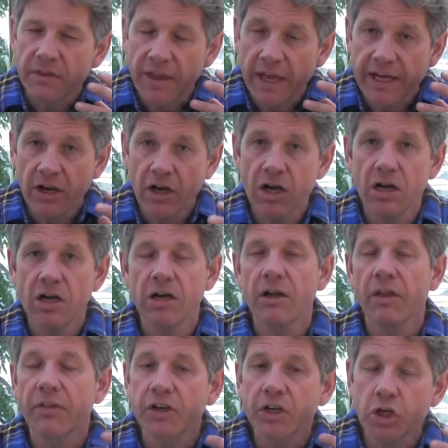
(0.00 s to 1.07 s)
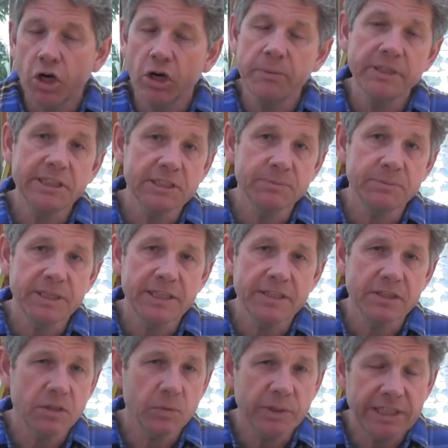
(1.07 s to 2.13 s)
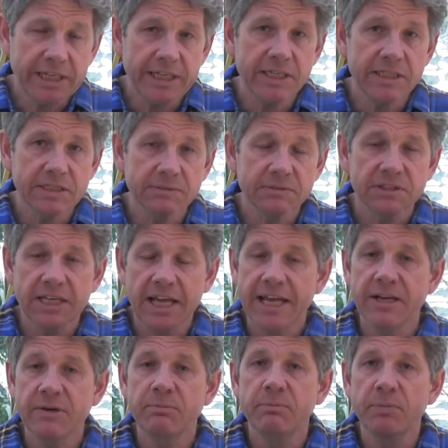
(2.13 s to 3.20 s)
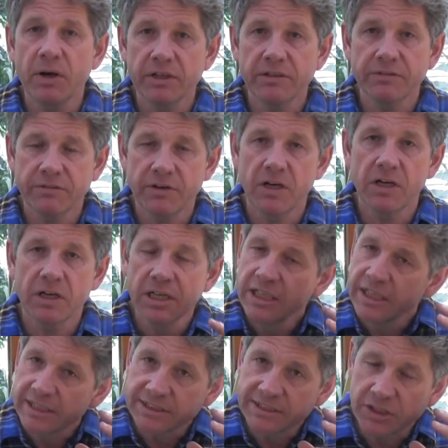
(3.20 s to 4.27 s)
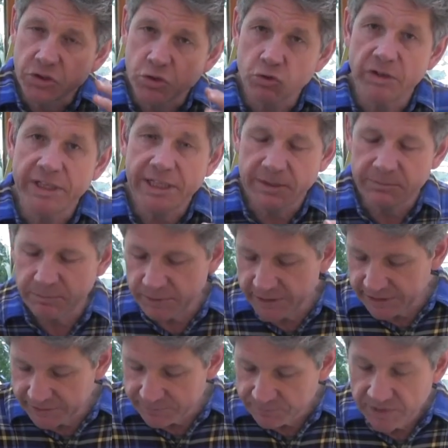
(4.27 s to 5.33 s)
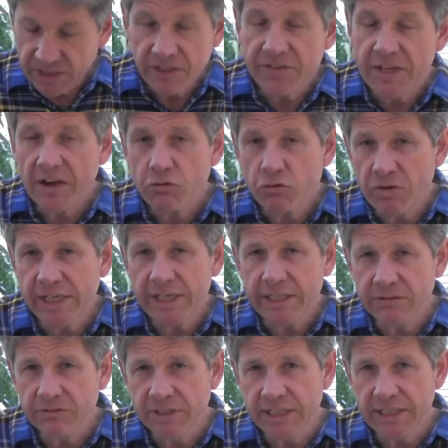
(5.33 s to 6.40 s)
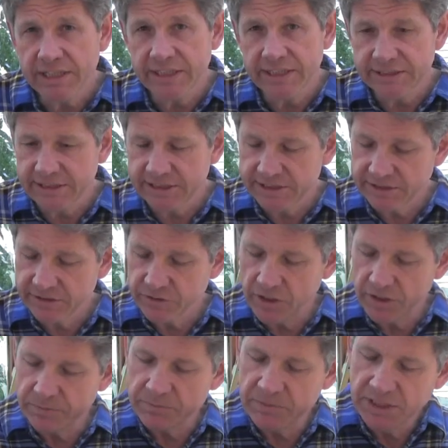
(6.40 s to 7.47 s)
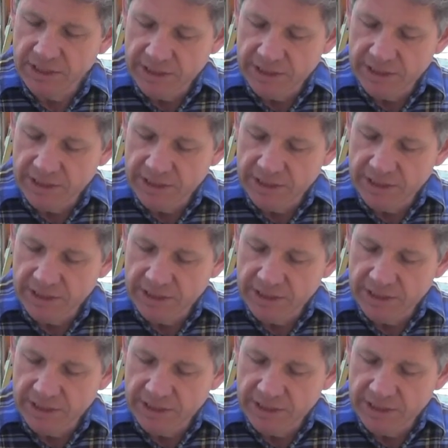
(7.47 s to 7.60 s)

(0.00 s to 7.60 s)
they are the commonest bean that we eat now by far as a green bean, and they're really, really easy to grow.